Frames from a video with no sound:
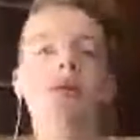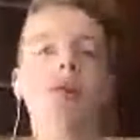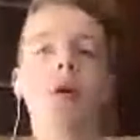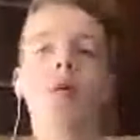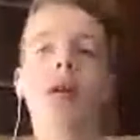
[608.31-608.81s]

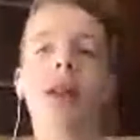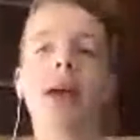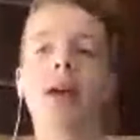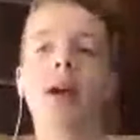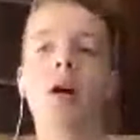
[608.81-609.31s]
but you don't
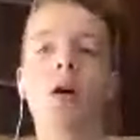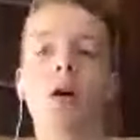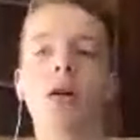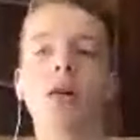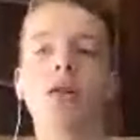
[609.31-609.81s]

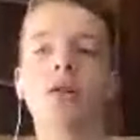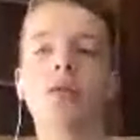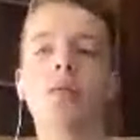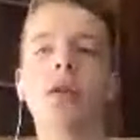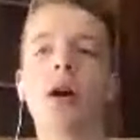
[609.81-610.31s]

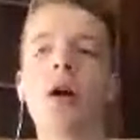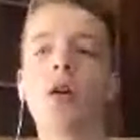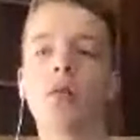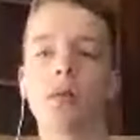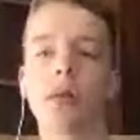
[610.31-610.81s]

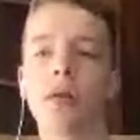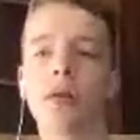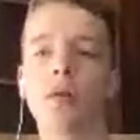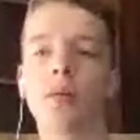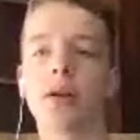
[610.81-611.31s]
wanna
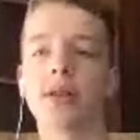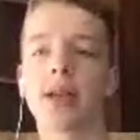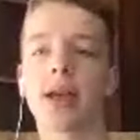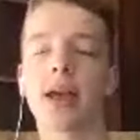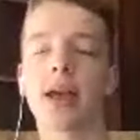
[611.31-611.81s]
overload it
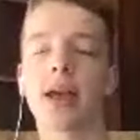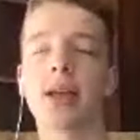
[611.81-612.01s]
where it's, like,